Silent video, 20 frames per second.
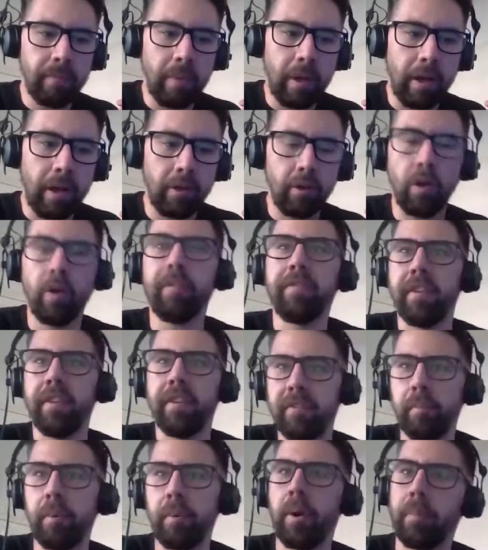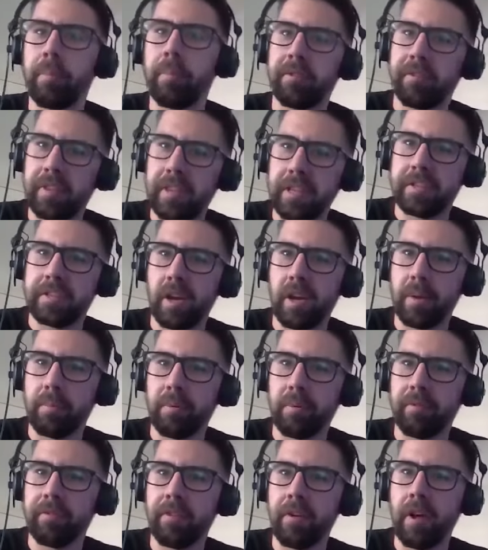Uh, not fit for purpose for this type
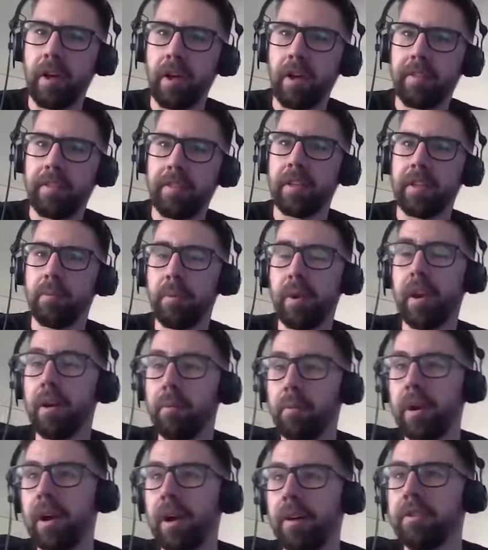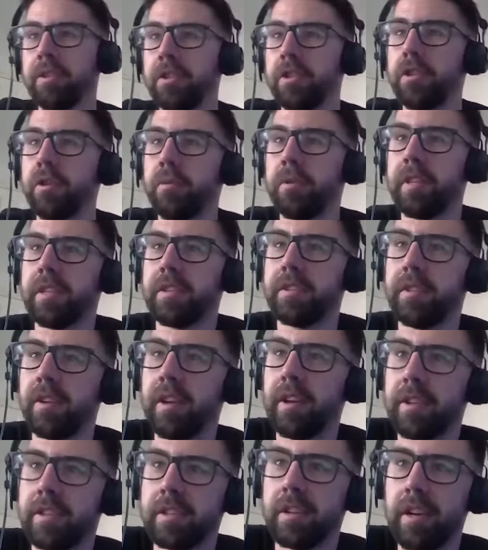of uh, thing. We're, ha- we're having to do things
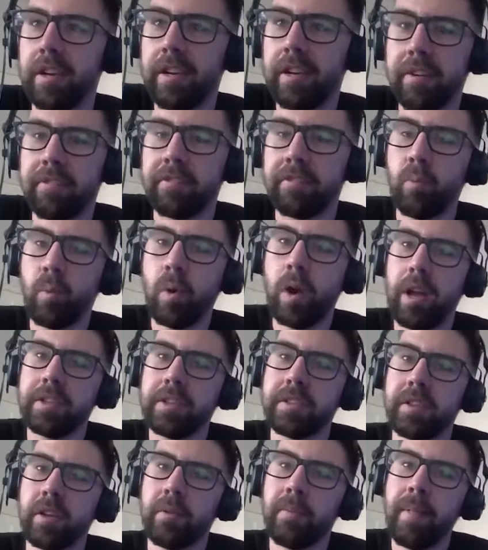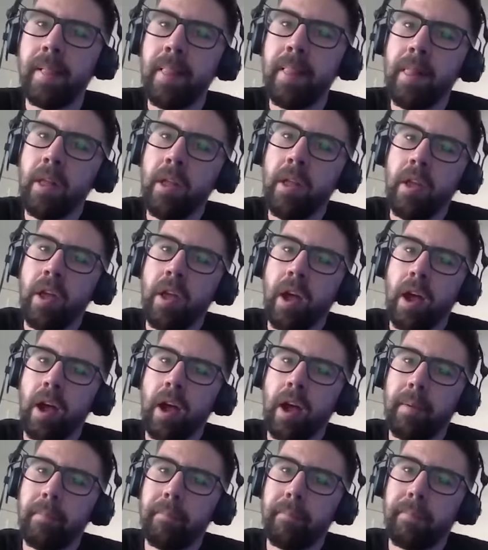in a slightly different way. So
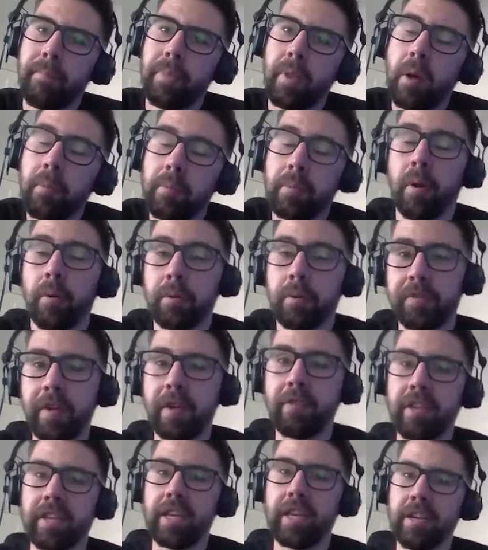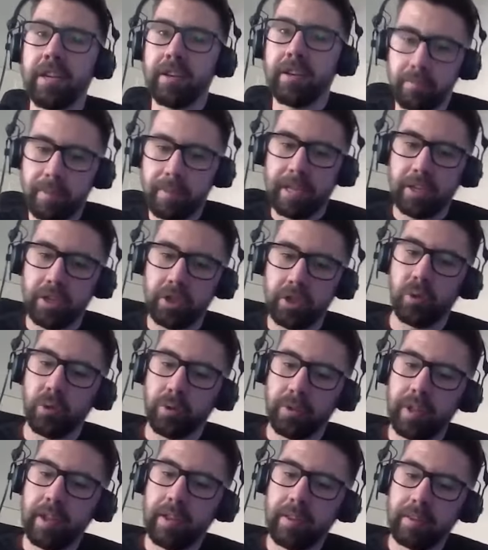um, I, w- I was very keen on making sure
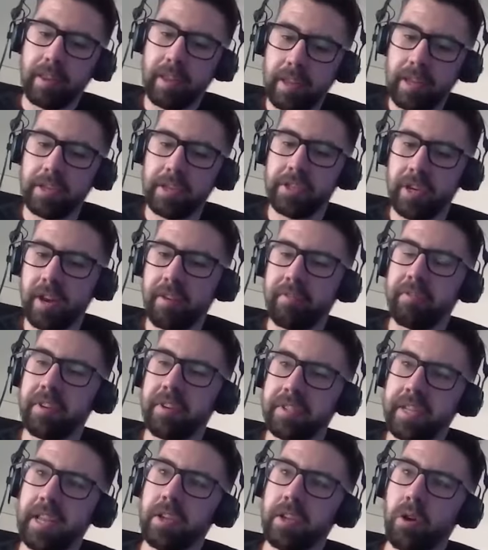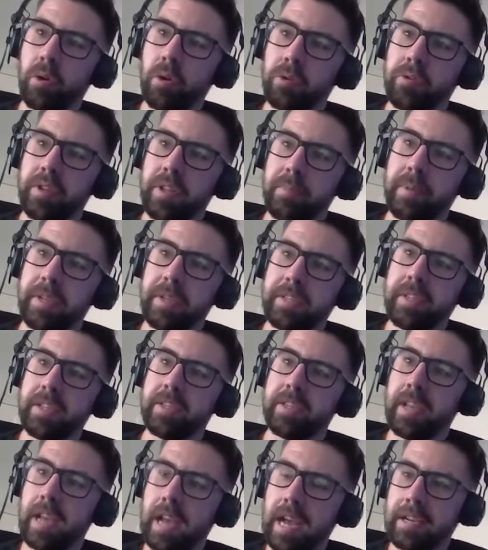that each and every stakeholder in the
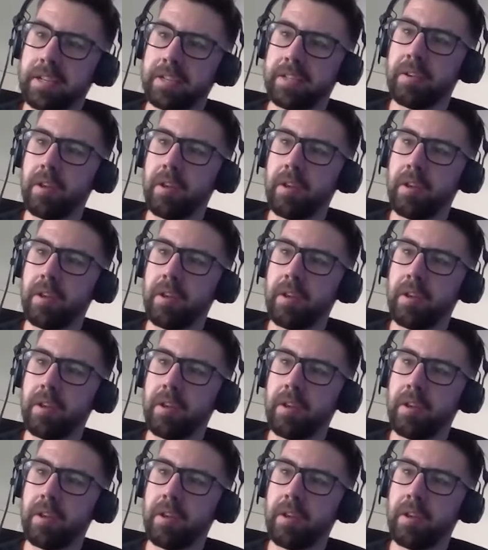business had